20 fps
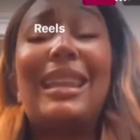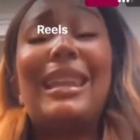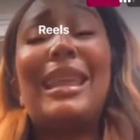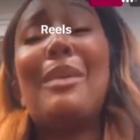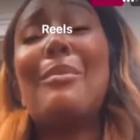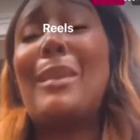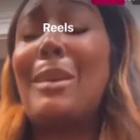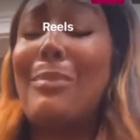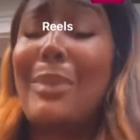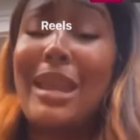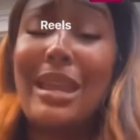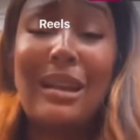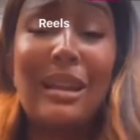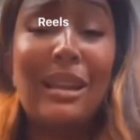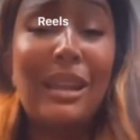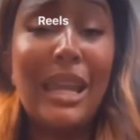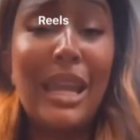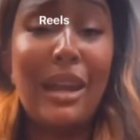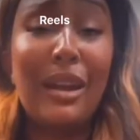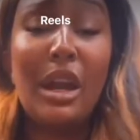And let me be
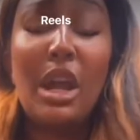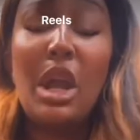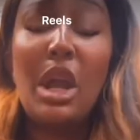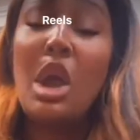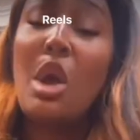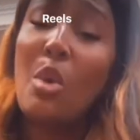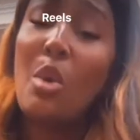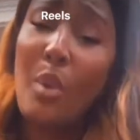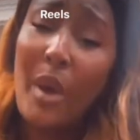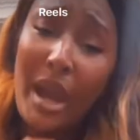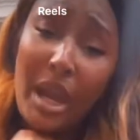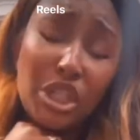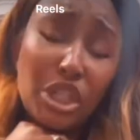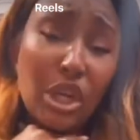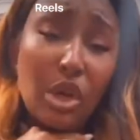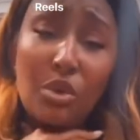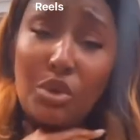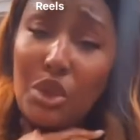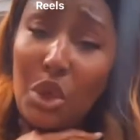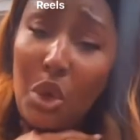clear where's
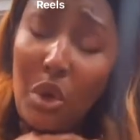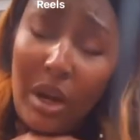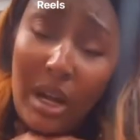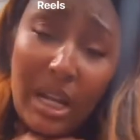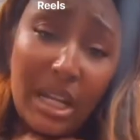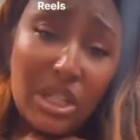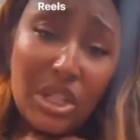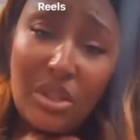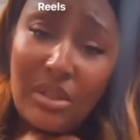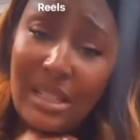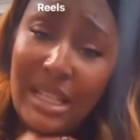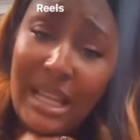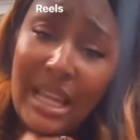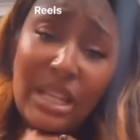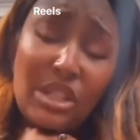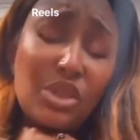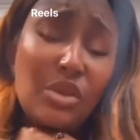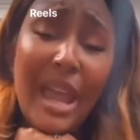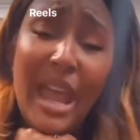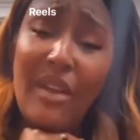your daughter? Because you
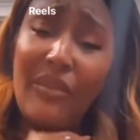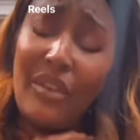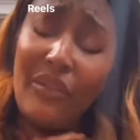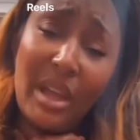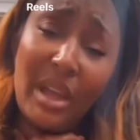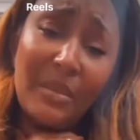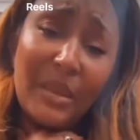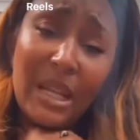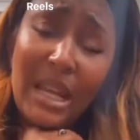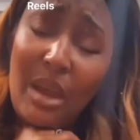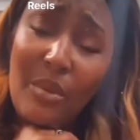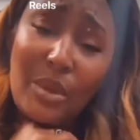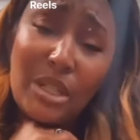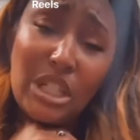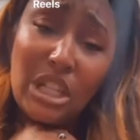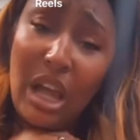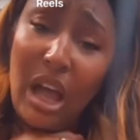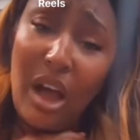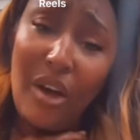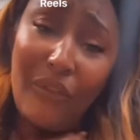said you having family day
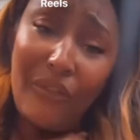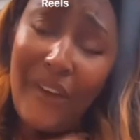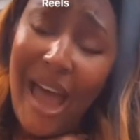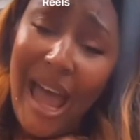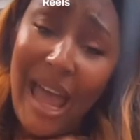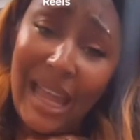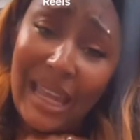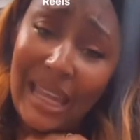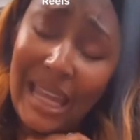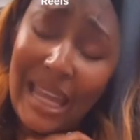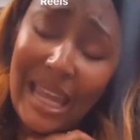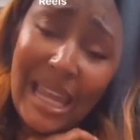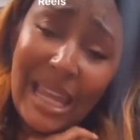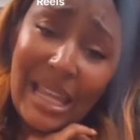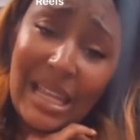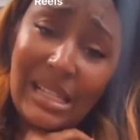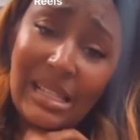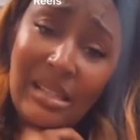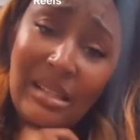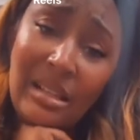with y'all five
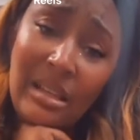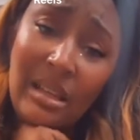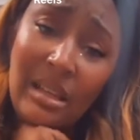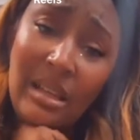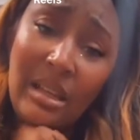kids.